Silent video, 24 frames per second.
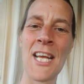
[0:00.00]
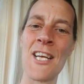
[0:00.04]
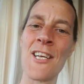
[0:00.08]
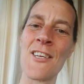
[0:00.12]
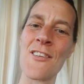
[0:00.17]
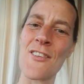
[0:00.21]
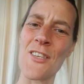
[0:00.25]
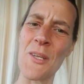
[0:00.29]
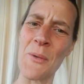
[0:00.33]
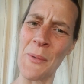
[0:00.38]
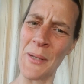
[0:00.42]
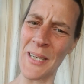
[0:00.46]

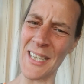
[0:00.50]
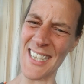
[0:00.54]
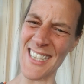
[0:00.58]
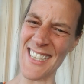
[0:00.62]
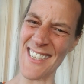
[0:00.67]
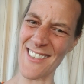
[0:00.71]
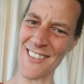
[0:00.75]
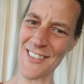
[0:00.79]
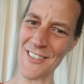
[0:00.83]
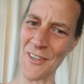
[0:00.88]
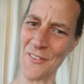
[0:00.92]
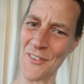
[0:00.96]
So when I
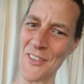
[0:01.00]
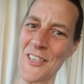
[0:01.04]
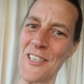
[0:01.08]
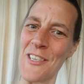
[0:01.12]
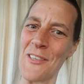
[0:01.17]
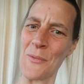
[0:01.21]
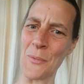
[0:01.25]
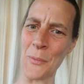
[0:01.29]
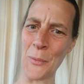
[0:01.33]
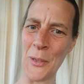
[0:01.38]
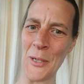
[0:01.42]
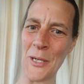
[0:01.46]
discovered
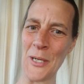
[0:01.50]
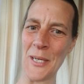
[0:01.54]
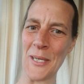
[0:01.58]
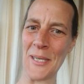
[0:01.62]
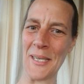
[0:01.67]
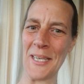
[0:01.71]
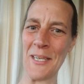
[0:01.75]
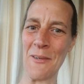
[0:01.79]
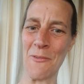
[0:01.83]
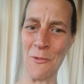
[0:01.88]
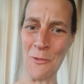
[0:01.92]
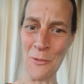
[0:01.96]
this work,
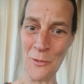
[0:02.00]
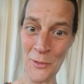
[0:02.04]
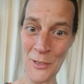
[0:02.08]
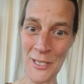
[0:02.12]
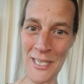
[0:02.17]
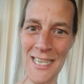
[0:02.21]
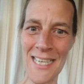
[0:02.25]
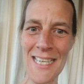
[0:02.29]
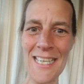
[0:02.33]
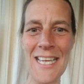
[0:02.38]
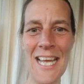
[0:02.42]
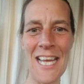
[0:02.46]
it
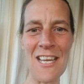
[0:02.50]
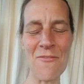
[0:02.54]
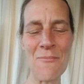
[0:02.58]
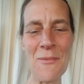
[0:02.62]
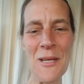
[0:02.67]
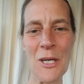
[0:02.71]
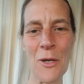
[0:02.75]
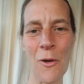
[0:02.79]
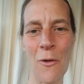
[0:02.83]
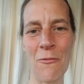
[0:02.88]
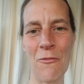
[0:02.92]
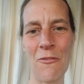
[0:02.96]
really gave me
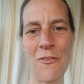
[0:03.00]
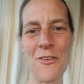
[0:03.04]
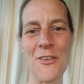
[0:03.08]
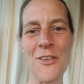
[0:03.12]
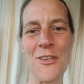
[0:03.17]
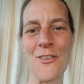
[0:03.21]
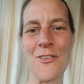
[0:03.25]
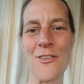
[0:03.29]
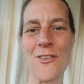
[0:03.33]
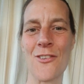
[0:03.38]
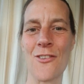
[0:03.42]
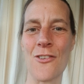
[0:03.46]

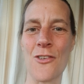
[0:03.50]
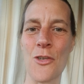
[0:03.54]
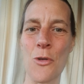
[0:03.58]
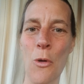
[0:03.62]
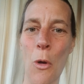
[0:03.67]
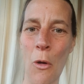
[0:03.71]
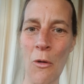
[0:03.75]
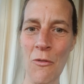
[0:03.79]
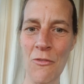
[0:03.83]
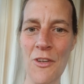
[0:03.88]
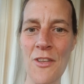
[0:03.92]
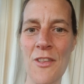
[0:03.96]
confidence to
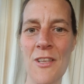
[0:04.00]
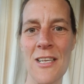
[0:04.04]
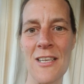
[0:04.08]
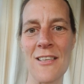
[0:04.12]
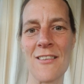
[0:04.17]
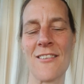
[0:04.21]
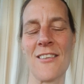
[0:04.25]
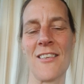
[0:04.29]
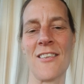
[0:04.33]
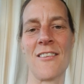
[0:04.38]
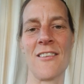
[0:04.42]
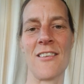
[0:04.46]
offer
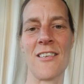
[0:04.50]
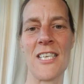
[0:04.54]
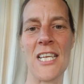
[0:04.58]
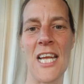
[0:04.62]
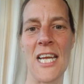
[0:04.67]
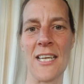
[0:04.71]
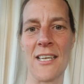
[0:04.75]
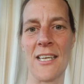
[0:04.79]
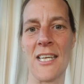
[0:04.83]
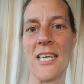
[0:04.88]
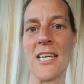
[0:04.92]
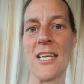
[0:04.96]
this as a
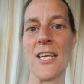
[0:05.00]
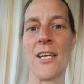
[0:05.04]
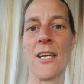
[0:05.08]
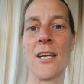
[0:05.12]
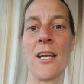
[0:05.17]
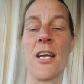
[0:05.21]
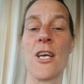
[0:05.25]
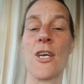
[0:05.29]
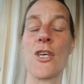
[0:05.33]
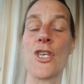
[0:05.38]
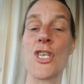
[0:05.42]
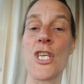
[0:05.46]
technique
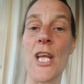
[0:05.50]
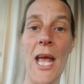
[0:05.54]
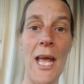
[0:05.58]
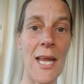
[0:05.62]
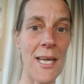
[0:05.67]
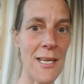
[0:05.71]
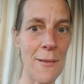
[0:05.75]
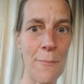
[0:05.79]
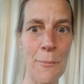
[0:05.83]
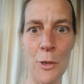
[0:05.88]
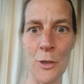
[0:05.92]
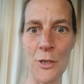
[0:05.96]
to
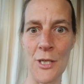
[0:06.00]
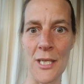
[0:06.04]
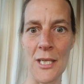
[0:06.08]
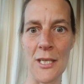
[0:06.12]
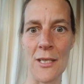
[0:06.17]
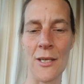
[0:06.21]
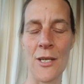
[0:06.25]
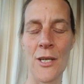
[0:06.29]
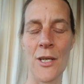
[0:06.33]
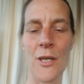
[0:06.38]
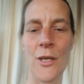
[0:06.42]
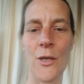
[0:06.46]
anybody
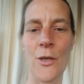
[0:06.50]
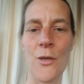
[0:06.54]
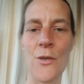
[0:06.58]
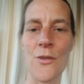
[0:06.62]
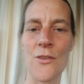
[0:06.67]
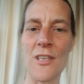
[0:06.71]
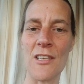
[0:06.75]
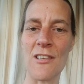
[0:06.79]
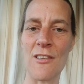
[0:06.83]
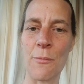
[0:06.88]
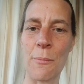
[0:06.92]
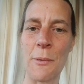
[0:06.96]
who's
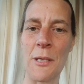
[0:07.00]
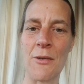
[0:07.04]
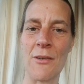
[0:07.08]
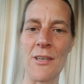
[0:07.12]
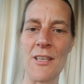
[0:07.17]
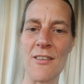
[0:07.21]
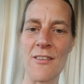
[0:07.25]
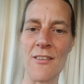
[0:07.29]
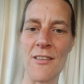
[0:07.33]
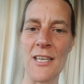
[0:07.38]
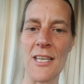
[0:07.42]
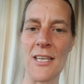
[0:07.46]

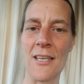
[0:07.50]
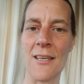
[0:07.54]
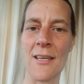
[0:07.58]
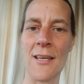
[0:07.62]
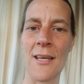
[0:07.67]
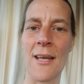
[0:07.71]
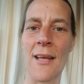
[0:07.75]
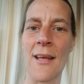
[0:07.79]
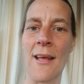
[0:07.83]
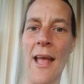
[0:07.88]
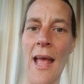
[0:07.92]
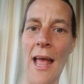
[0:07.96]
experiencing
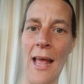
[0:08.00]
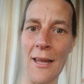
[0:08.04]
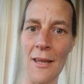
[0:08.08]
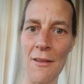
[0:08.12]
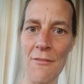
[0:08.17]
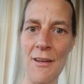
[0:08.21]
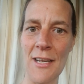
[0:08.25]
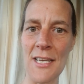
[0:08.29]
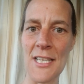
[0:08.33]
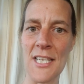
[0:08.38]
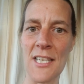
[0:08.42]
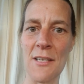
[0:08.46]

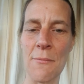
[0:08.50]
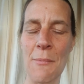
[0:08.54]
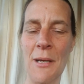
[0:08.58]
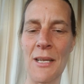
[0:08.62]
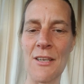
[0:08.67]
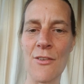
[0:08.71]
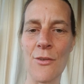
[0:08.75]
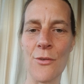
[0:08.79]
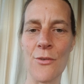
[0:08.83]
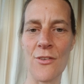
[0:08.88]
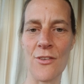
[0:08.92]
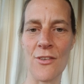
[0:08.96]
elevated
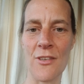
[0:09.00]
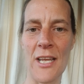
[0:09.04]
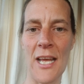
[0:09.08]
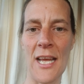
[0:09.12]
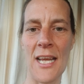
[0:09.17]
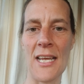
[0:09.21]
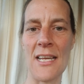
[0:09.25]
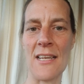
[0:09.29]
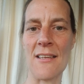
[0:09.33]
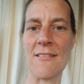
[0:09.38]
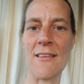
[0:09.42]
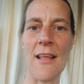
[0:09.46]
mental
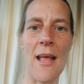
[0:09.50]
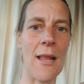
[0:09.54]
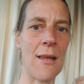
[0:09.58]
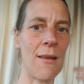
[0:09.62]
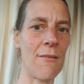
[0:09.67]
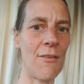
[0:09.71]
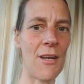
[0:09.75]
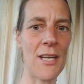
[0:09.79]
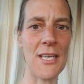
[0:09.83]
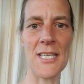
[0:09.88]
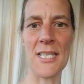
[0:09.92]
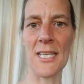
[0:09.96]
states,
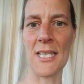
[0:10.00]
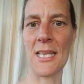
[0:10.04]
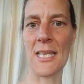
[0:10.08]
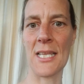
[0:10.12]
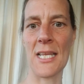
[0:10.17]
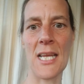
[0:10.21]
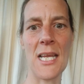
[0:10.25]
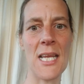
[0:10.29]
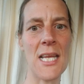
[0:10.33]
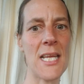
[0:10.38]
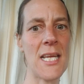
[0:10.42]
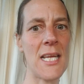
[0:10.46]
elevated
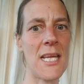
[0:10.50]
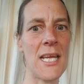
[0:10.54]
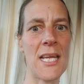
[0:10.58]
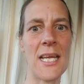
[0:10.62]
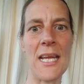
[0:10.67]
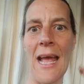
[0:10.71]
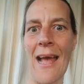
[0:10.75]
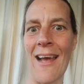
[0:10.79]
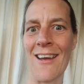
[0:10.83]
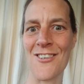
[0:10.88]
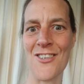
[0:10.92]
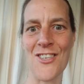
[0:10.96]
thinking,
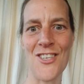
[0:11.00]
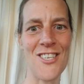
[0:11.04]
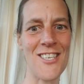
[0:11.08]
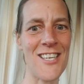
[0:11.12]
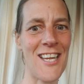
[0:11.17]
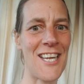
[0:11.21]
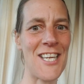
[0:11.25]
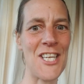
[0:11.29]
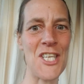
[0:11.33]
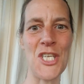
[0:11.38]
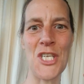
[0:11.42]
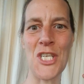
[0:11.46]

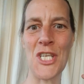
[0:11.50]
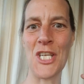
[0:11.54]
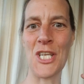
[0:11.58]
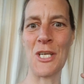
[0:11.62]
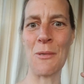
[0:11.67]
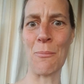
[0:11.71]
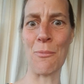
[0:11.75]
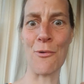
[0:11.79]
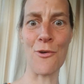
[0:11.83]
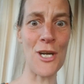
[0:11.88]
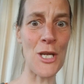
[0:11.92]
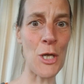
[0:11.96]
agitation,
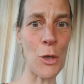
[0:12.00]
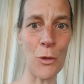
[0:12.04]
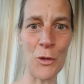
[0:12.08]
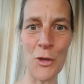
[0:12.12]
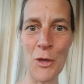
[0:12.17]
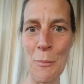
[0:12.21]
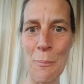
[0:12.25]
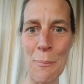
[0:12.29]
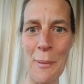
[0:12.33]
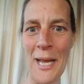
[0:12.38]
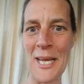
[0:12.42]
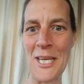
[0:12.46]

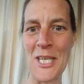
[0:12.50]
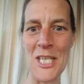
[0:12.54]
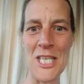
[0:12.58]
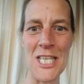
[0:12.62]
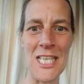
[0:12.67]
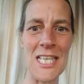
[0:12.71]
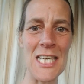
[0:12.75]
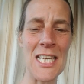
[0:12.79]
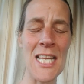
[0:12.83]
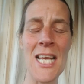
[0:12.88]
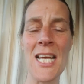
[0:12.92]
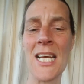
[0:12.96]

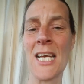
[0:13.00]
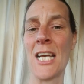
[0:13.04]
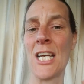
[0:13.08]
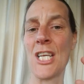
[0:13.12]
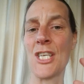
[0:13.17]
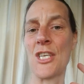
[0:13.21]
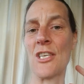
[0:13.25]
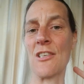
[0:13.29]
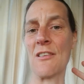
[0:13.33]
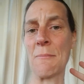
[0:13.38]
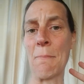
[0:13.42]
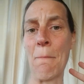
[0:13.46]
preoccupation,
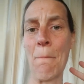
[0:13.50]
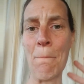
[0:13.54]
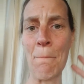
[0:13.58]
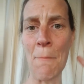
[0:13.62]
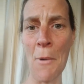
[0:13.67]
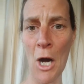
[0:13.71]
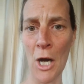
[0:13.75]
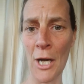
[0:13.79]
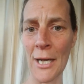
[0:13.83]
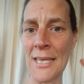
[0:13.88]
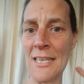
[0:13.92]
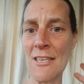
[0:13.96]
just
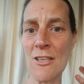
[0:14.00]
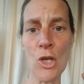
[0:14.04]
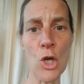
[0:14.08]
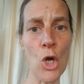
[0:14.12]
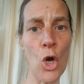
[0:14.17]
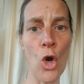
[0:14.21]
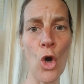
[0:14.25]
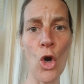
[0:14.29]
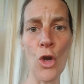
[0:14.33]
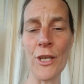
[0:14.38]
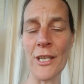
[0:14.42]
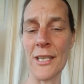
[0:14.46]
mind
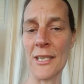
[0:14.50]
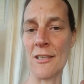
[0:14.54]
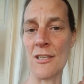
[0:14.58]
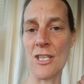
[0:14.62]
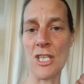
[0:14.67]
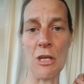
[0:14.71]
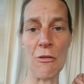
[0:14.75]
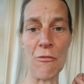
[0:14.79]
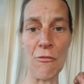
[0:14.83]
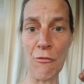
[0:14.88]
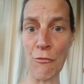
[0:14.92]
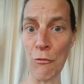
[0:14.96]
gone into
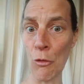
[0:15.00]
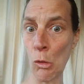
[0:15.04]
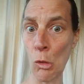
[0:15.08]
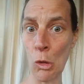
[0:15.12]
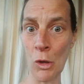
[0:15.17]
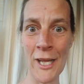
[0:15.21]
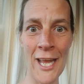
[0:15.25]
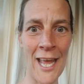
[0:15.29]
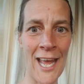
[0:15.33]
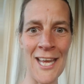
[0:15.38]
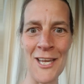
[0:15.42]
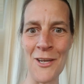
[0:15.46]
full
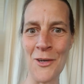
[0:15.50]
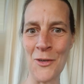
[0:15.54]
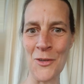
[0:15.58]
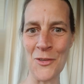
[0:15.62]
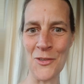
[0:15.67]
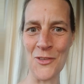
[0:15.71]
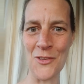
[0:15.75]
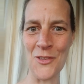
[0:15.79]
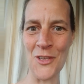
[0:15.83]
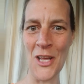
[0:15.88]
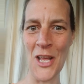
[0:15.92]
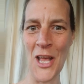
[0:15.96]

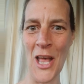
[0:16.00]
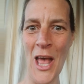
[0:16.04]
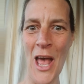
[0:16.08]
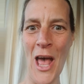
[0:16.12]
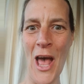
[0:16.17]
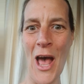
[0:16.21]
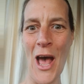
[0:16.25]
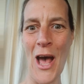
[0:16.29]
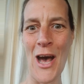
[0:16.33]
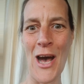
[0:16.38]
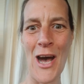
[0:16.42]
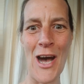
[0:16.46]
chaos,
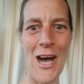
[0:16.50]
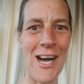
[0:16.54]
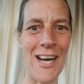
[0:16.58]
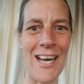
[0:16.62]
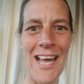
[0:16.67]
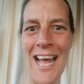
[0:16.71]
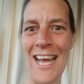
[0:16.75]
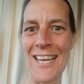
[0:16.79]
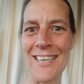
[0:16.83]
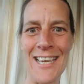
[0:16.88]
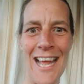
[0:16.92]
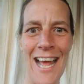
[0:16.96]

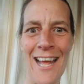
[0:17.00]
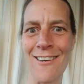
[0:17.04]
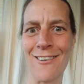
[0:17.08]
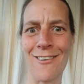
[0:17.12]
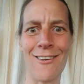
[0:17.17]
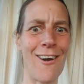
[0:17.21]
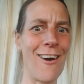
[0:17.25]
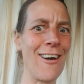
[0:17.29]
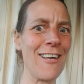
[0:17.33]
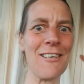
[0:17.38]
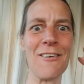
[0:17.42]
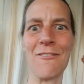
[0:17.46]
and
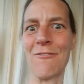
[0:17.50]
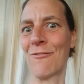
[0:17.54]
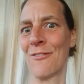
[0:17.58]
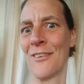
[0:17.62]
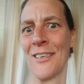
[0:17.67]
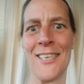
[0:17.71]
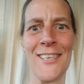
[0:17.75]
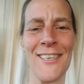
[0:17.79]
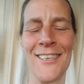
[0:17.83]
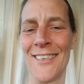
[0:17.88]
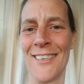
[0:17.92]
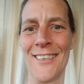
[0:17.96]
kind of,
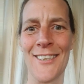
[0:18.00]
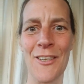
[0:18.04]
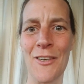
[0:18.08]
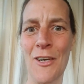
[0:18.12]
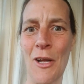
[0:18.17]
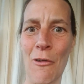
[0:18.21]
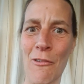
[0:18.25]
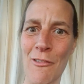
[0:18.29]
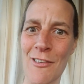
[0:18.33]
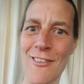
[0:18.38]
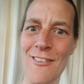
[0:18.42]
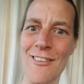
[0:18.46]

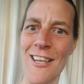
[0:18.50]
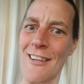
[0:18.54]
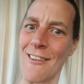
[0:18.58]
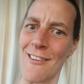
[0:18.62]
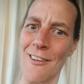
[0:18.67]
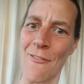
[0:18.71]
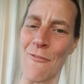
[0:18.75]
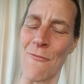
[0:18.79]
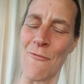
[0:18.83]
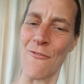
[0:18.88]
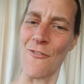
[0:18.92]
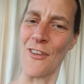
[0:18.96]
sense
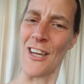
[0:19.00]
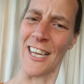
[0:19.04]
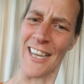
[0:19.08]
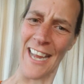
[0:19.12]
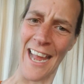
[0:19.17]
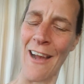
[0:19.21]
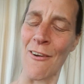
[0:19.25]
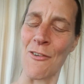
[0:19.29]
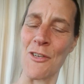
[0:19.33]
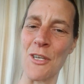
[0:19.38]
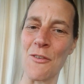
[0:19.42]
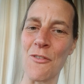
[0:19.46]
of feeling
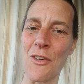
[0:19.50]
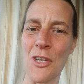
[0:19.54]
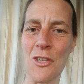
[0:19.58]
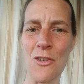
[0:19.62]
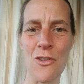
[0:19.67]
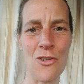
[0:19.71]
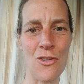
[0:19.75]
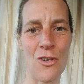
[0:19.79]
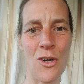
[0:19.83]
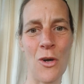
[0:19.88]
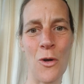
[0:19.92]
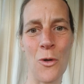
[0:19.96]
out of
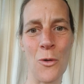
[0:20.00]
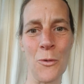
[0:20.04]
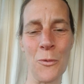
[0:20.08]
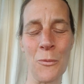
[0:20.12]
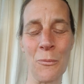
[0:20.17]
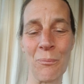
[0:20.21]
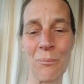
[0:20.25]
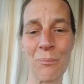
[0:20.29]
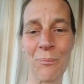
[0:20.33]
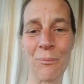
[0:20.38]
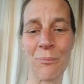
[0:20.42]
control.